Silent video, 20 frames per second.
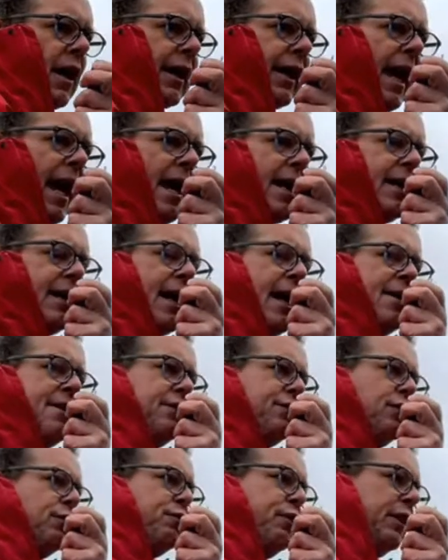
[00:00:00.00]
Okay,
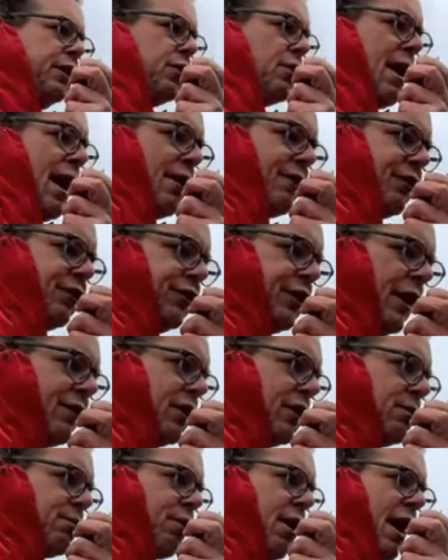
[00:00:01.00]
this is Victor Alpha
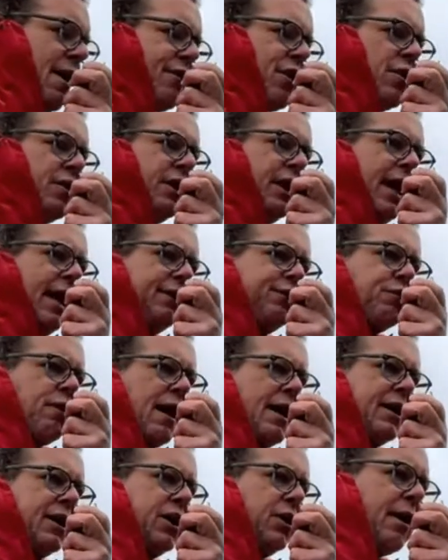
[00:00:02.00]
7, Bravo India
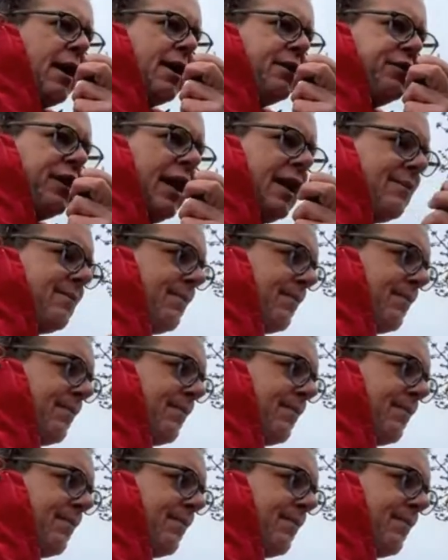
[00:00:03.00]
X-Ray, QRZ.